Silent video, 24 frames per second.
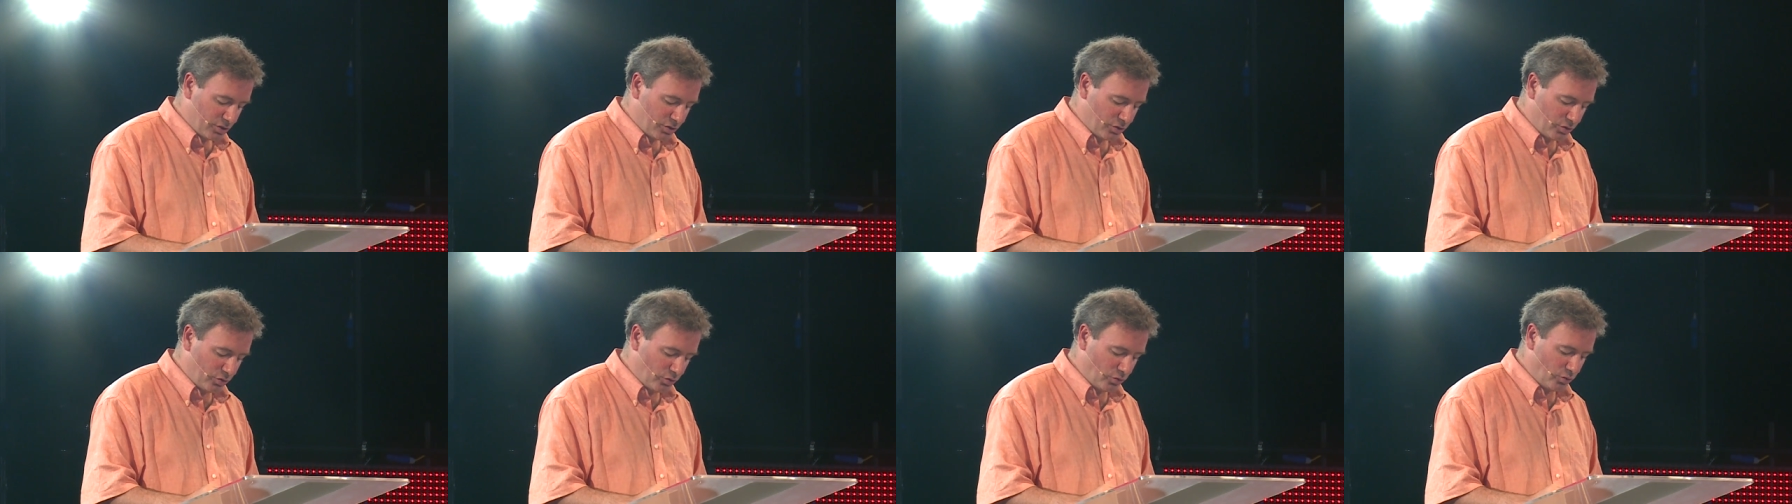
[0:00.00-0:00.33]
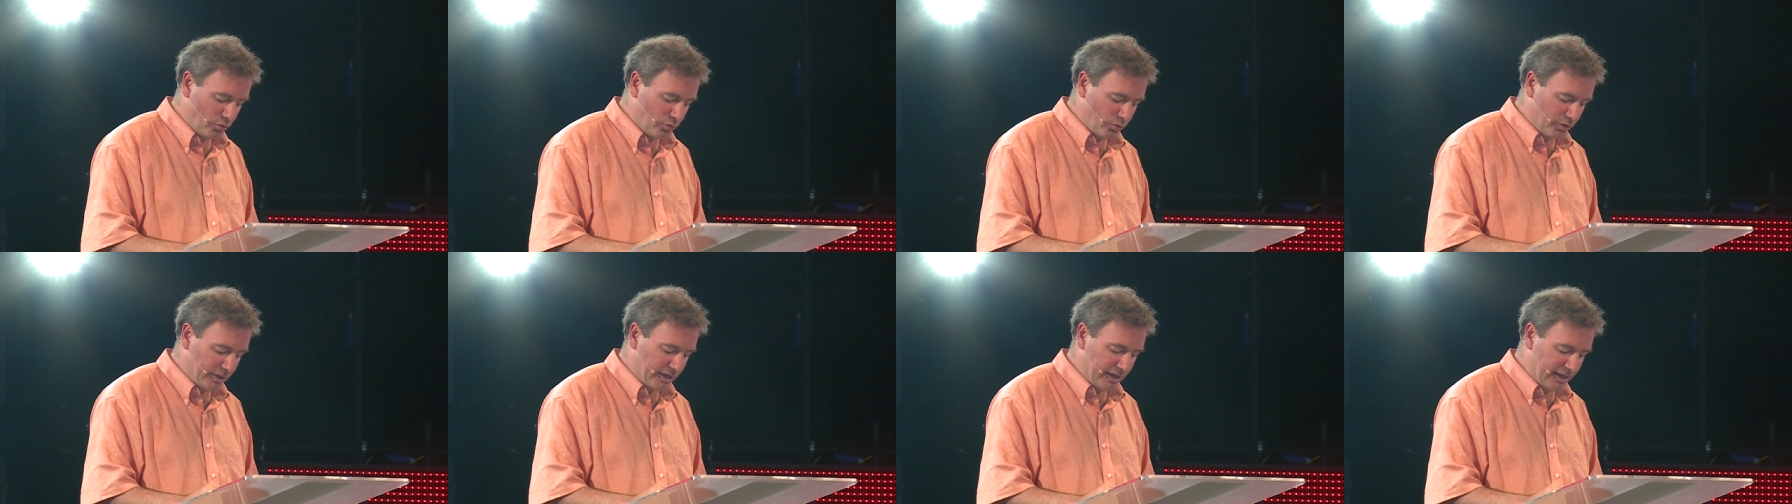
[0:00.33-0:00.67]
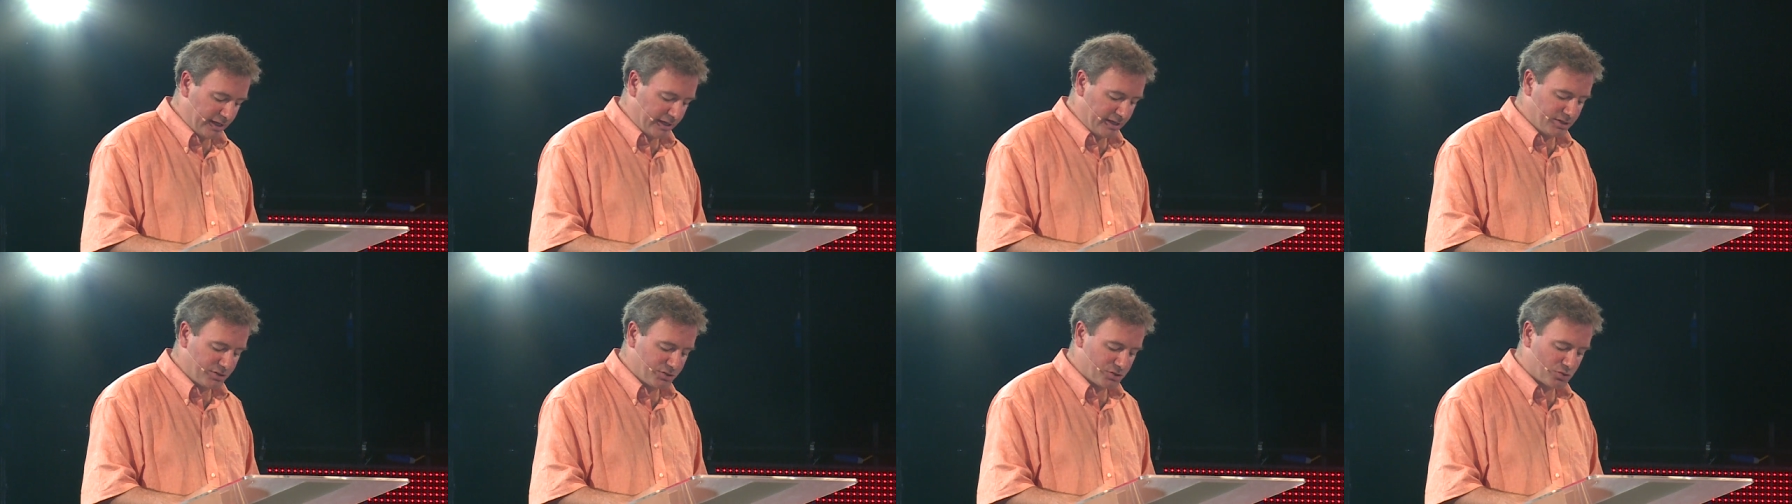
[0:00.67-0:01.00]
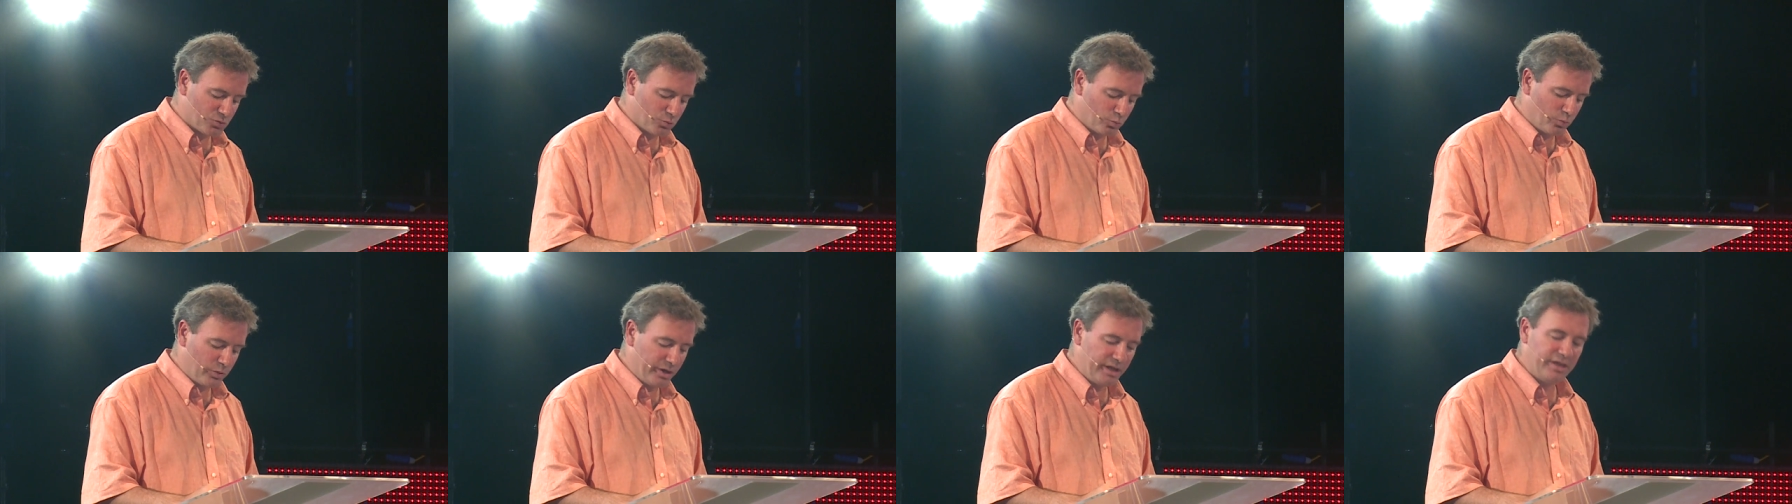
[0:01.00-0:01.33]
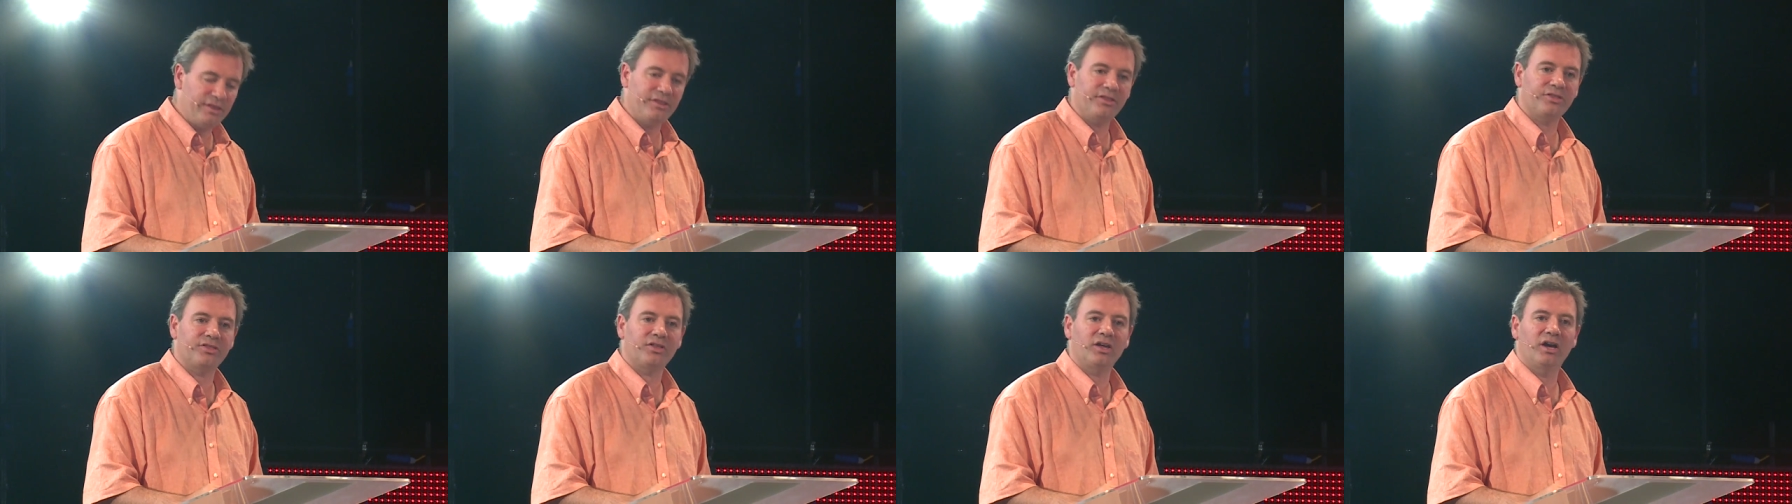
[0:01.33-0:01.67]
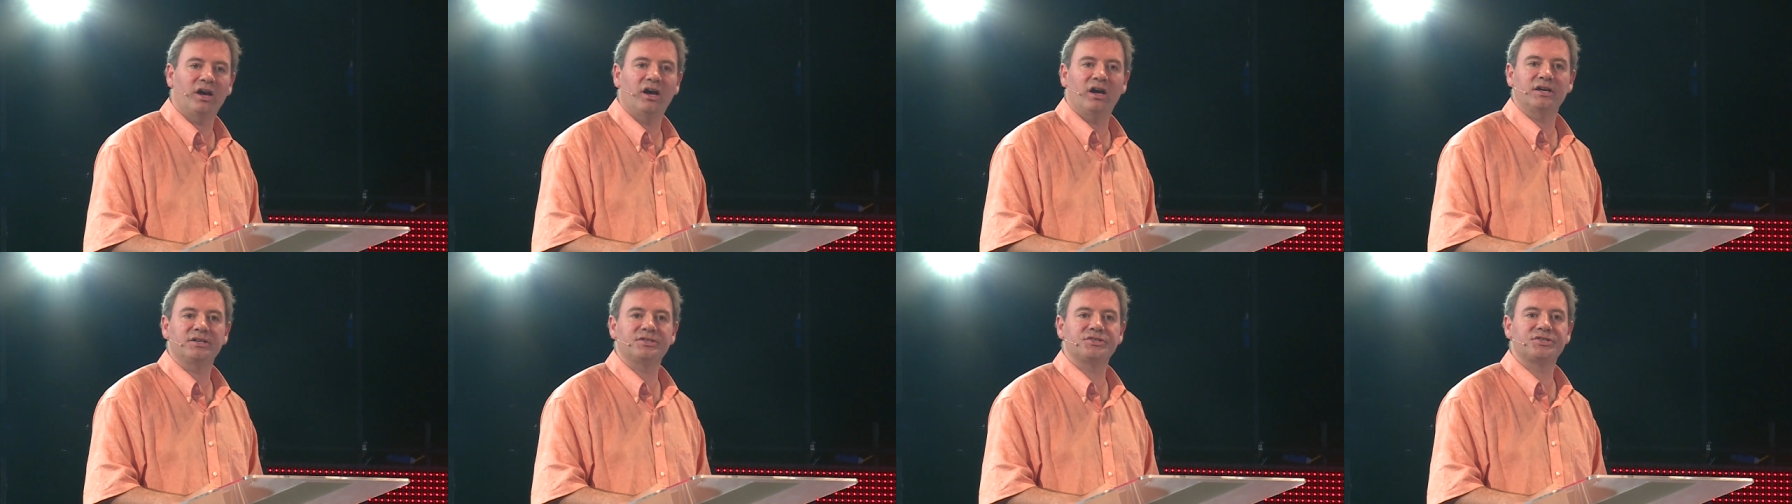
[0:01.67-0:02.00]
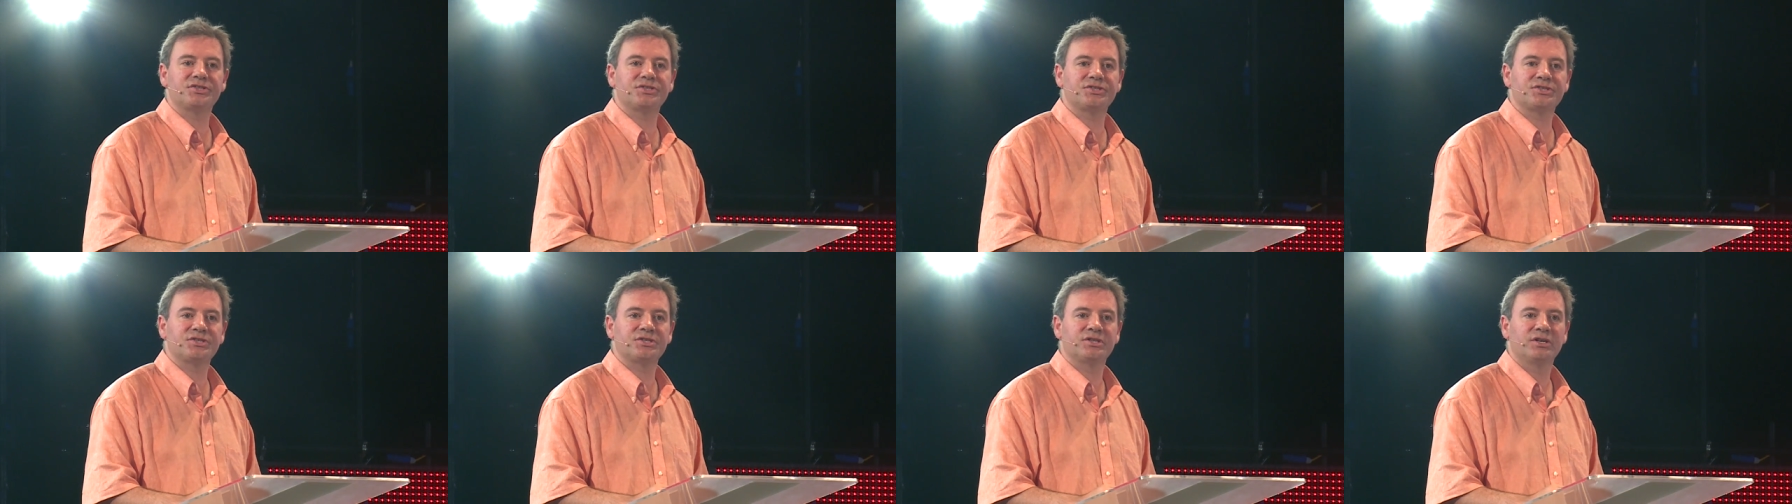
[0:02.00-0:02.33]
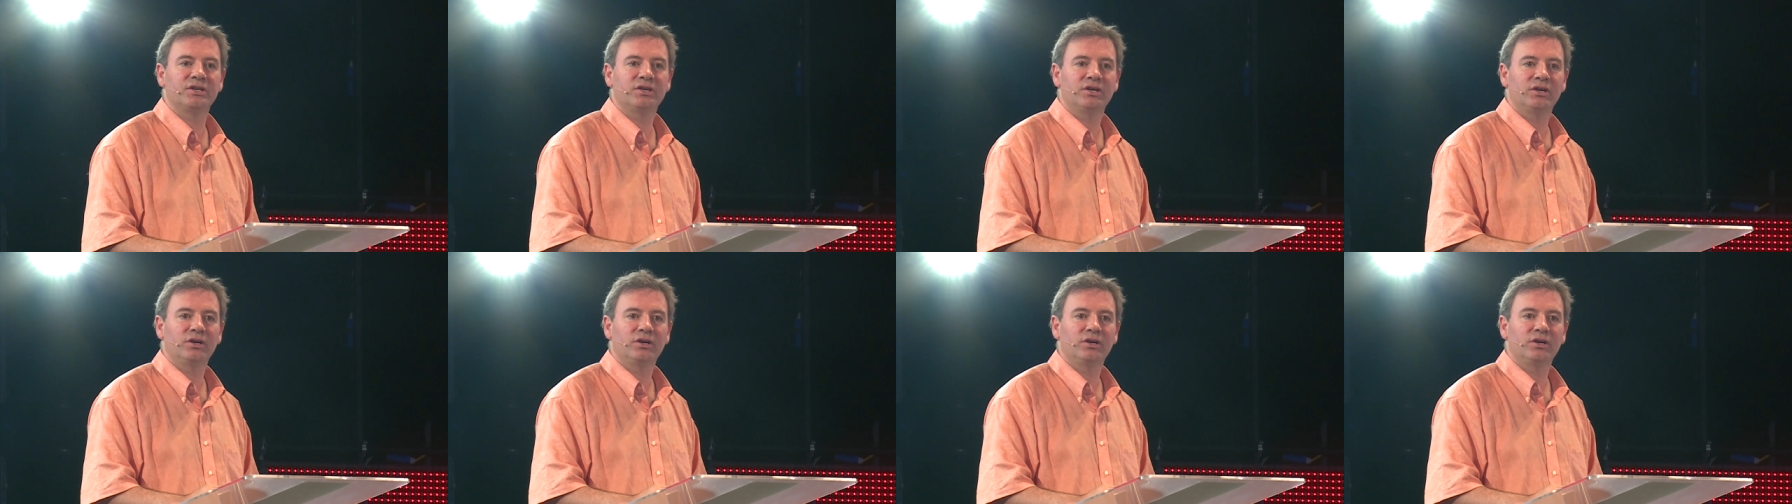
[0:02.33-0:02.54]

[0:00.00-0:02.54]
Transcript: who is with us